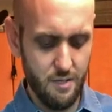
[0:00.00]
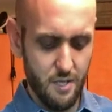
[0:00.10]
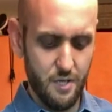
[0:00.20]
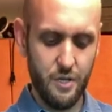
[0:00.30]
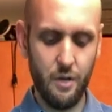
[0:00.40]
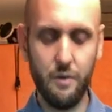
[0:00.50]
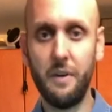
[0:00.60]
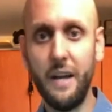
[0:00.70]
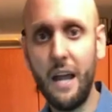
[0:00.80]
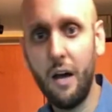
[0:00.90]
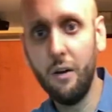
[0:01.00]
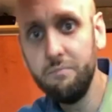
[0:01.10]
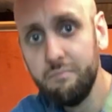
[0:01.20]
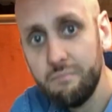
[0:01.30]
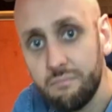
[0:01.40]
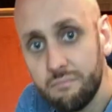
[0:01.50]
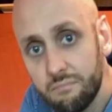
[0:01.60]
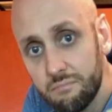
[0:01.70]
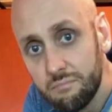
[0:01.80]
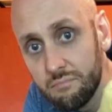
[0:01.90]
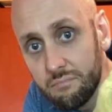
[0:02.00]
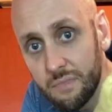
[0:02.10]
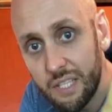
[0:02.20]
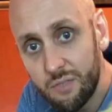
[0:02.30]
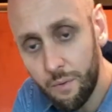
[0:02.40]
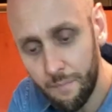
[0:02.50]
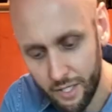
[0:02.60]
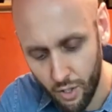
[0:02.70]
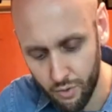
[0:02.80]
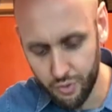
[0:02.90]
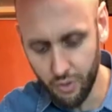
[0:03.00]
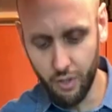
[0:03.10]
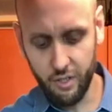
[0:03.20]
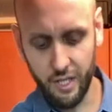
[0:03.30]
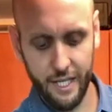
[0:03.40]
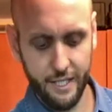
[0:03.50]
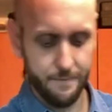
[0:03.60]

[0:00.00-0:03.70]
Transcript: so right now, that's what my dough should look like.